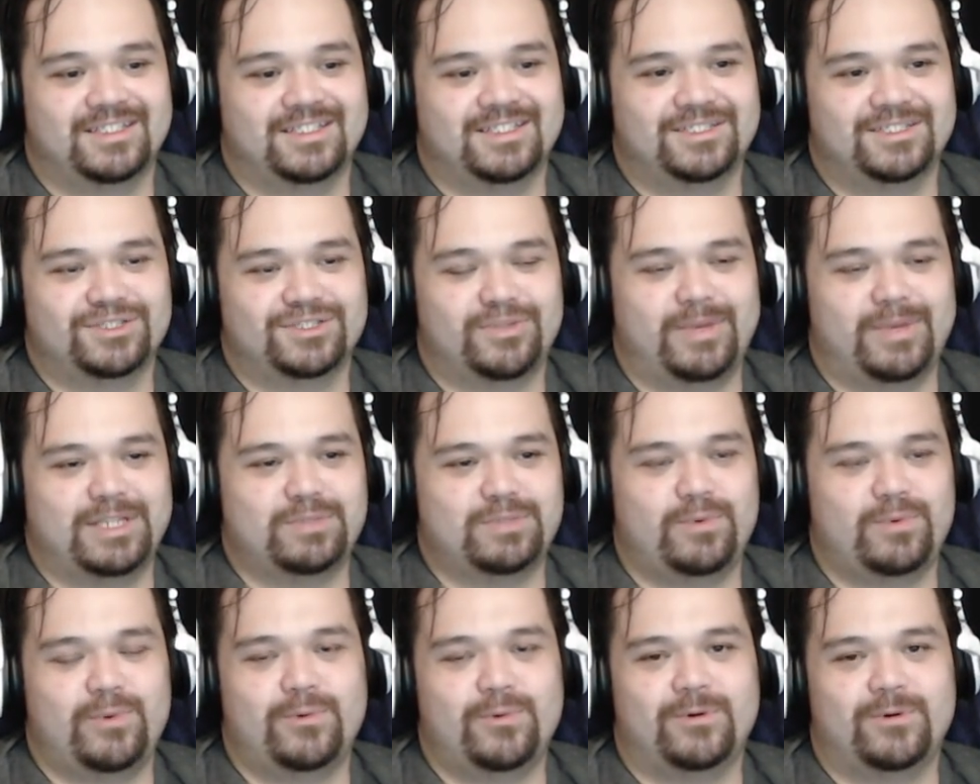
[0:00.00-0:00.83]
so it makes
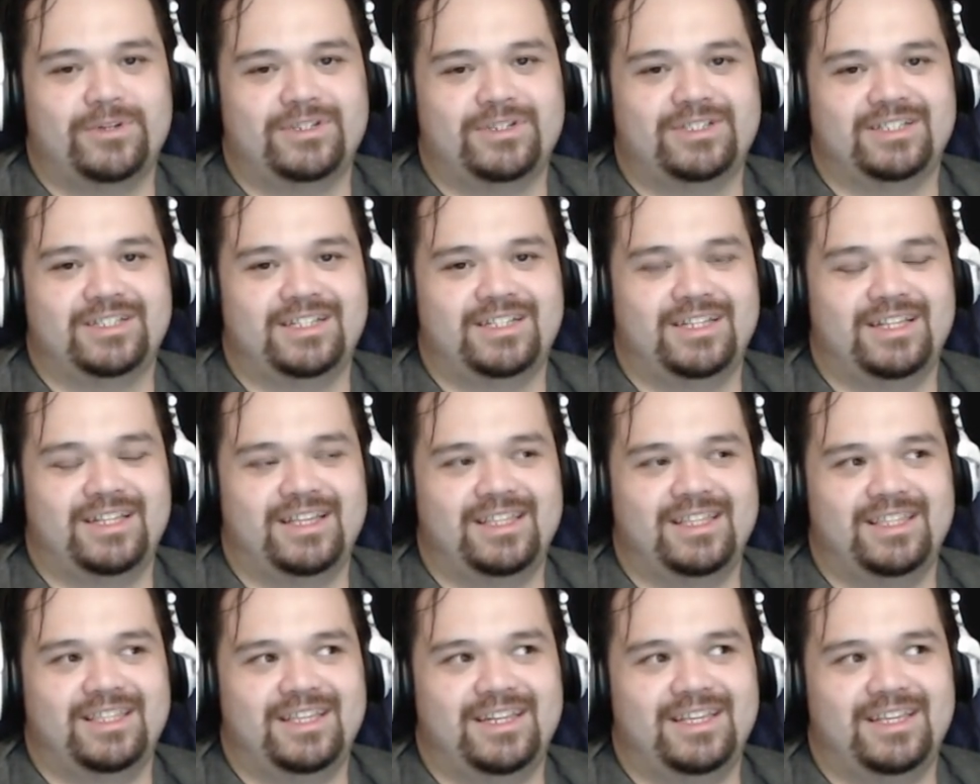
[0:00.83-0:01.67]
me wonder did he
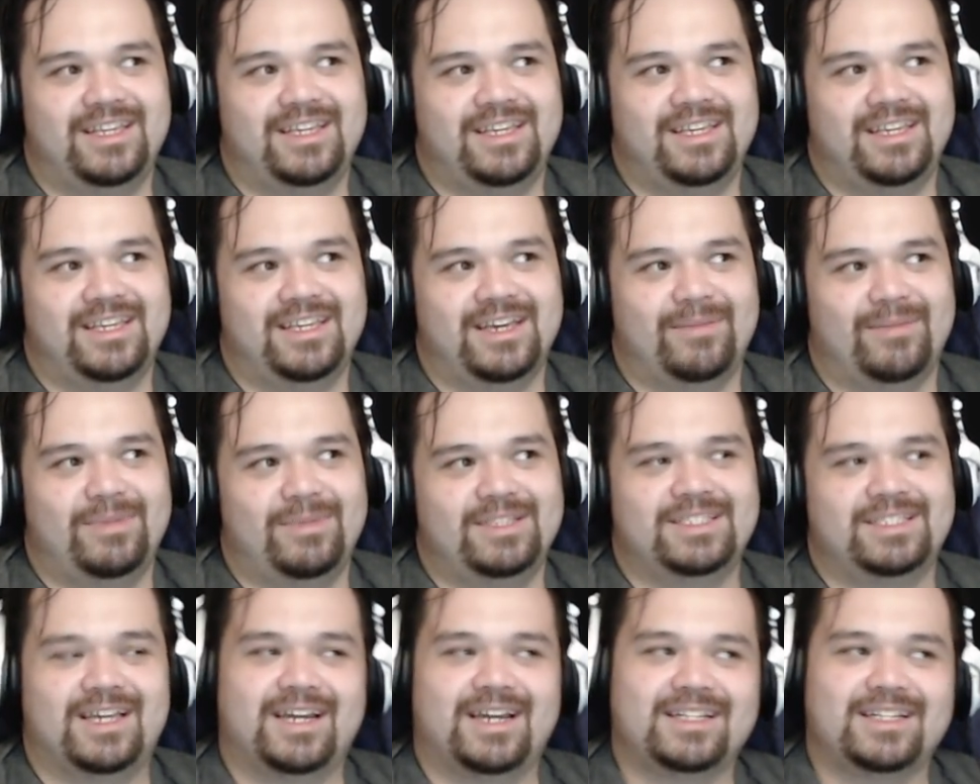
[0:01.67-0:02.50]
did he I mean
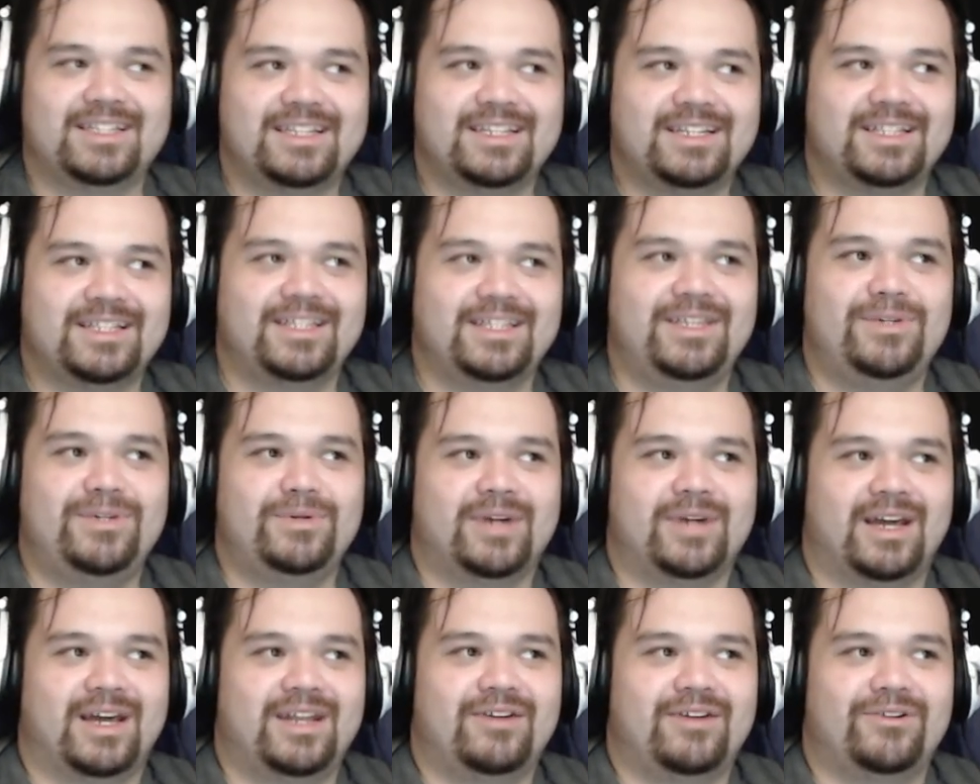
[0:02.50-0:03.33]
technically you
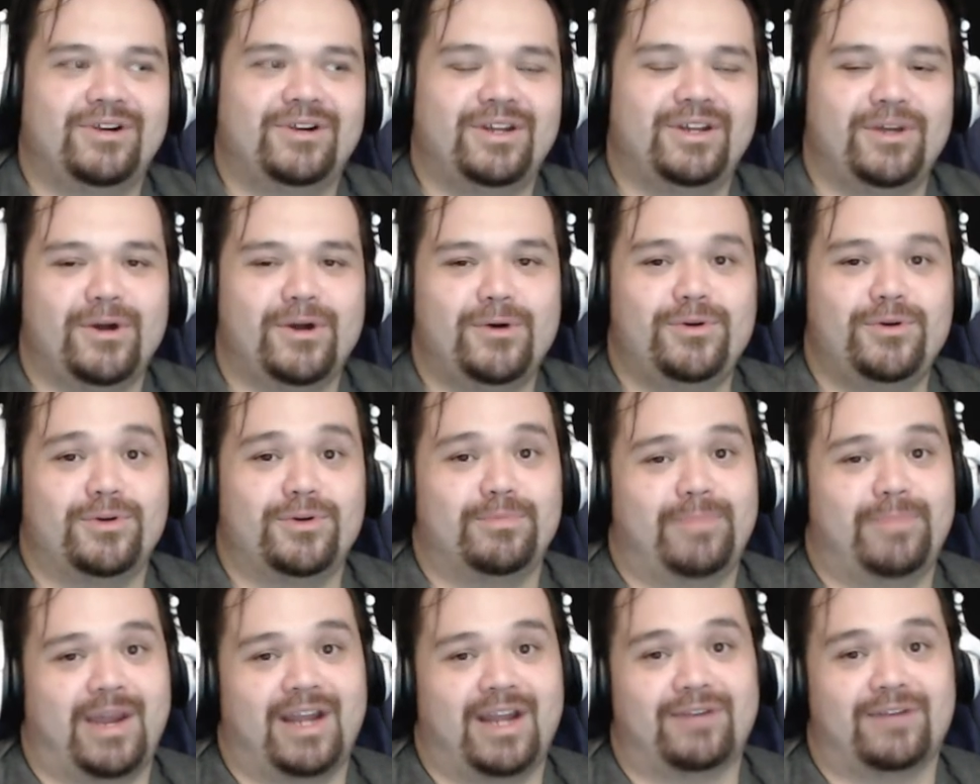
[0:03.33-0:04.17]
kind of already owe your
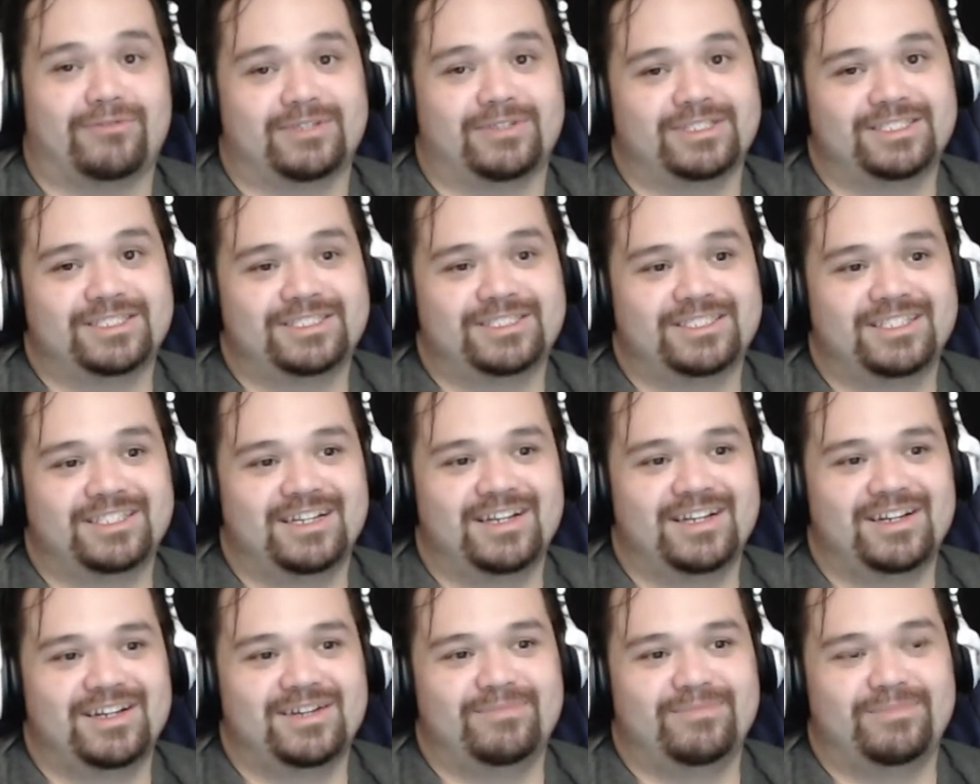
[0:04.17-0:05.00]
parents
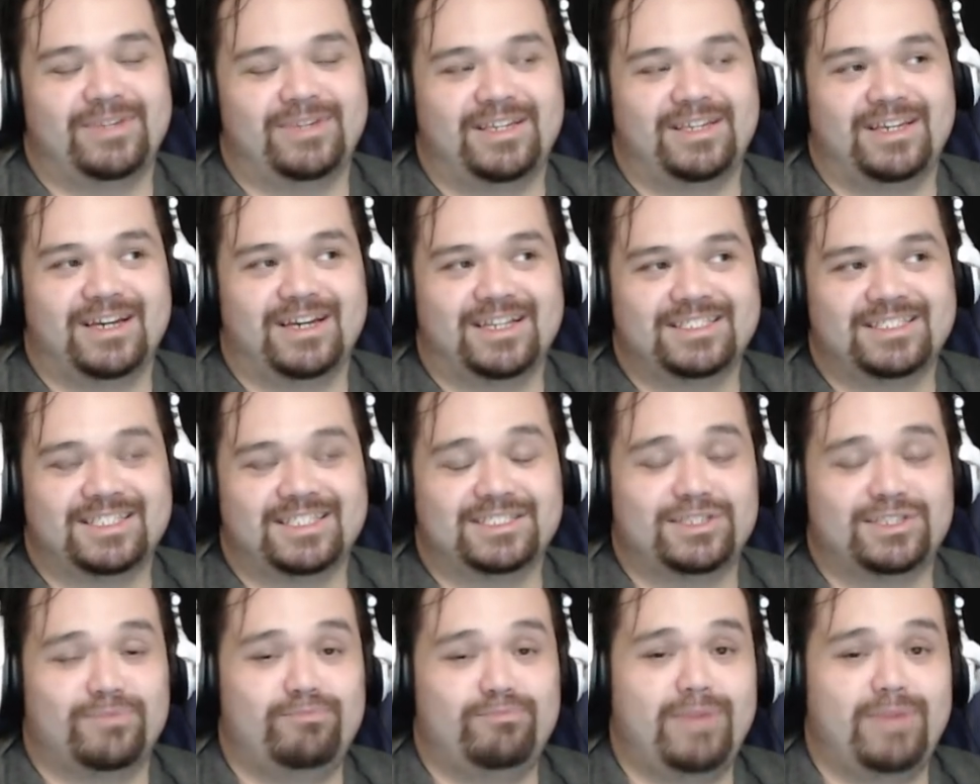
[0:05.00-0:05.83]
because as
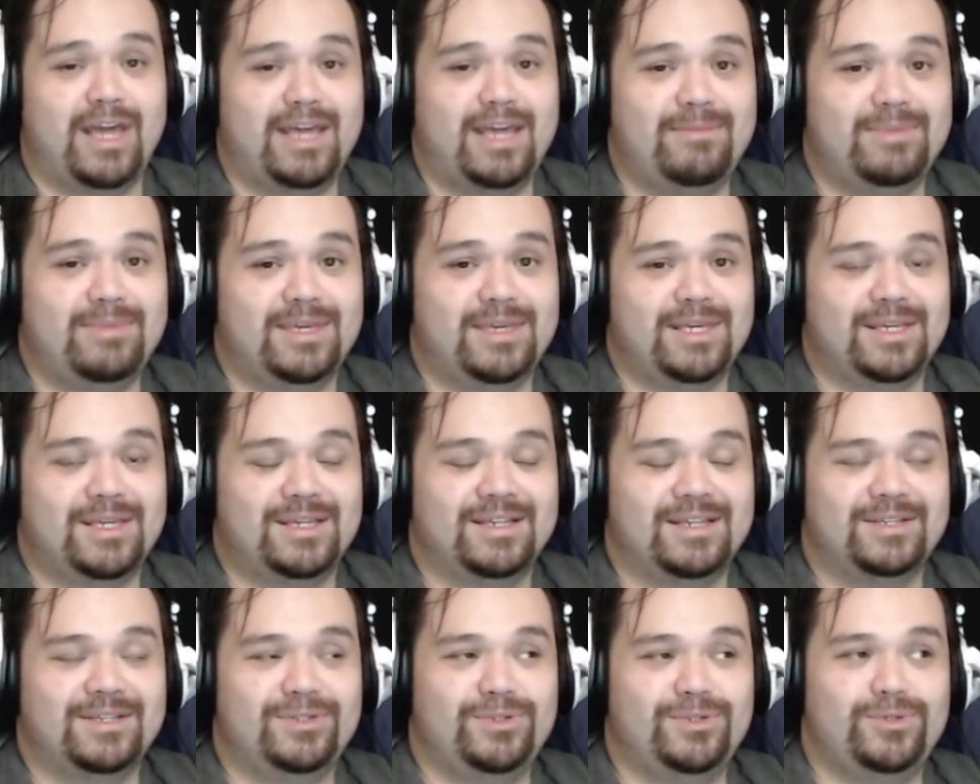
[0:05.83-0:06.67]
a baby
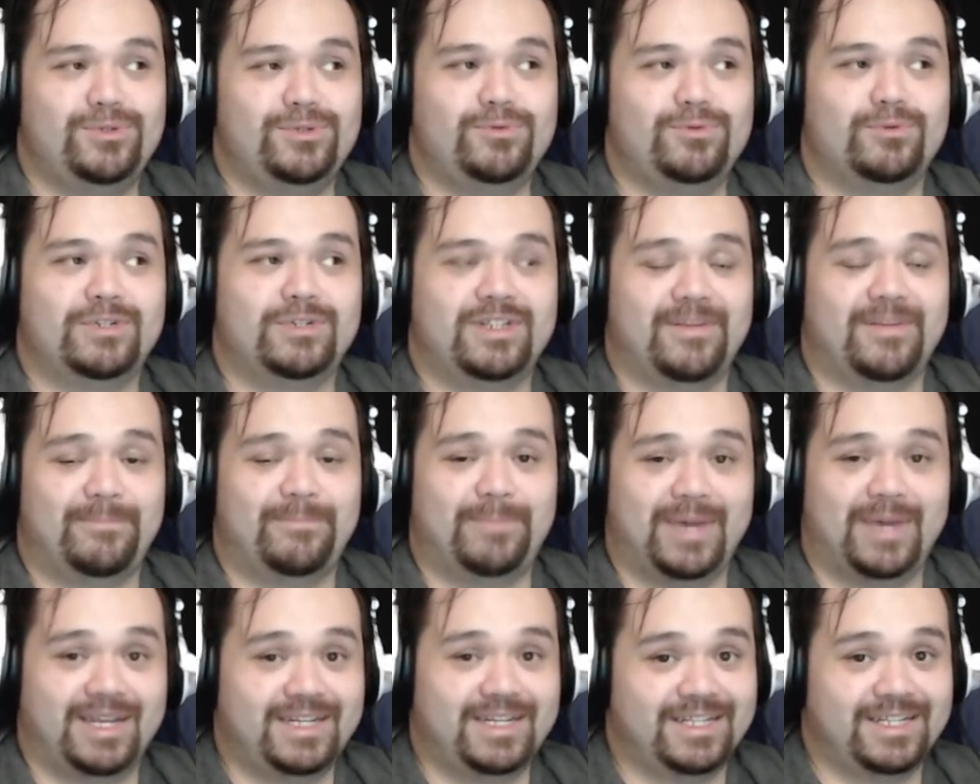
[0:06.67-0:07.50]
you were
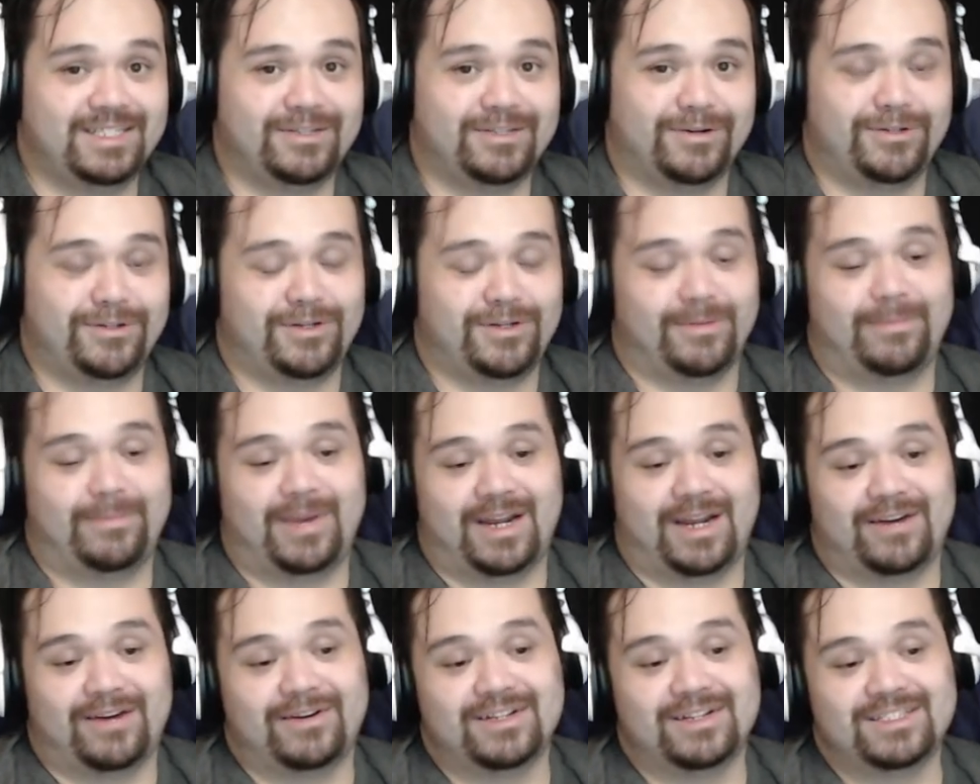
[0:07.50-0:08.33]
dependent on your
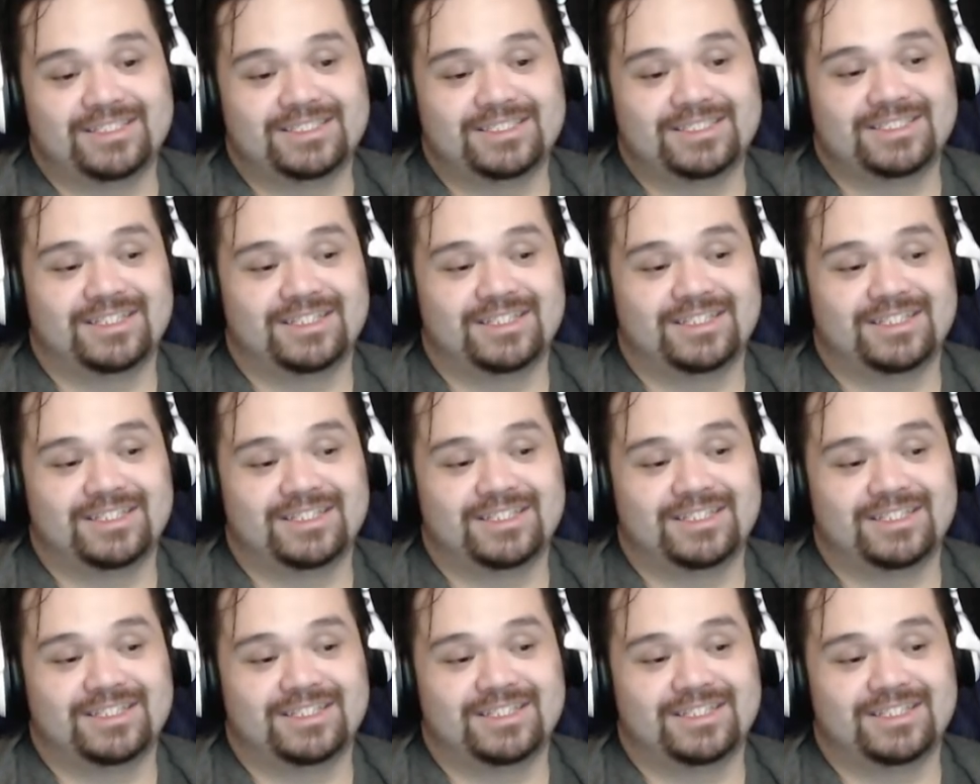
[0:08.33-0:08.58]
parents.